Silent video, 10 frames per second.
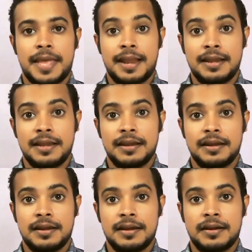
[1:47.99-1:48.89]
and
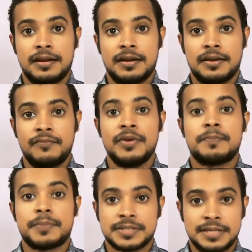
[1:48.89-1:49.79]

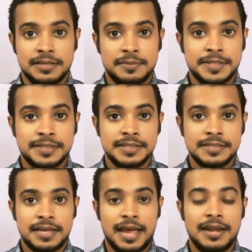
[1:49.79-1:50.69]
we present the
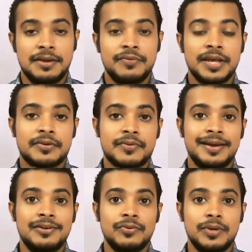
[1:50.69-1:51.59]
business and we are
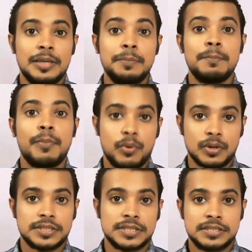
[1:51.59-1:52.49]
trying to
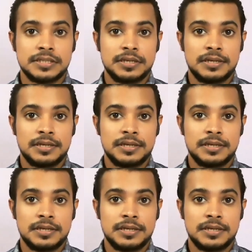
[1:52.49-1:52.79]
impose